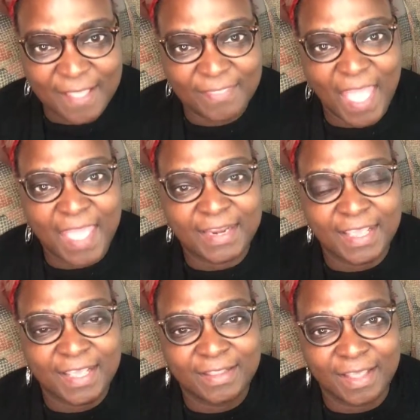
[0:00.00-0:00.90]
that
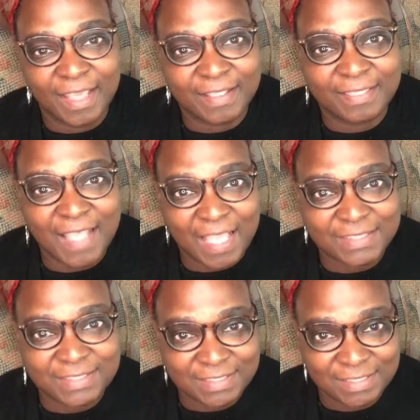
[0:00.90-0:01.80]
in that
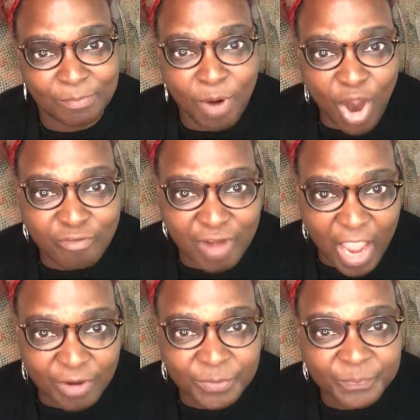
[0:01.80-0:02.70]

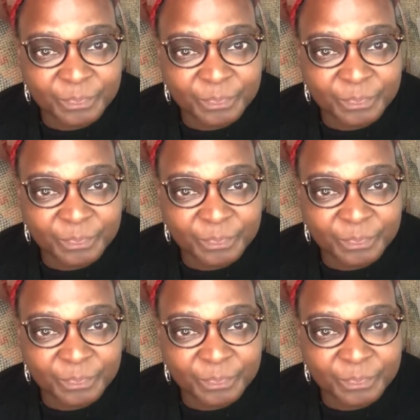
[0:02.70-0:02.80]
tomorrow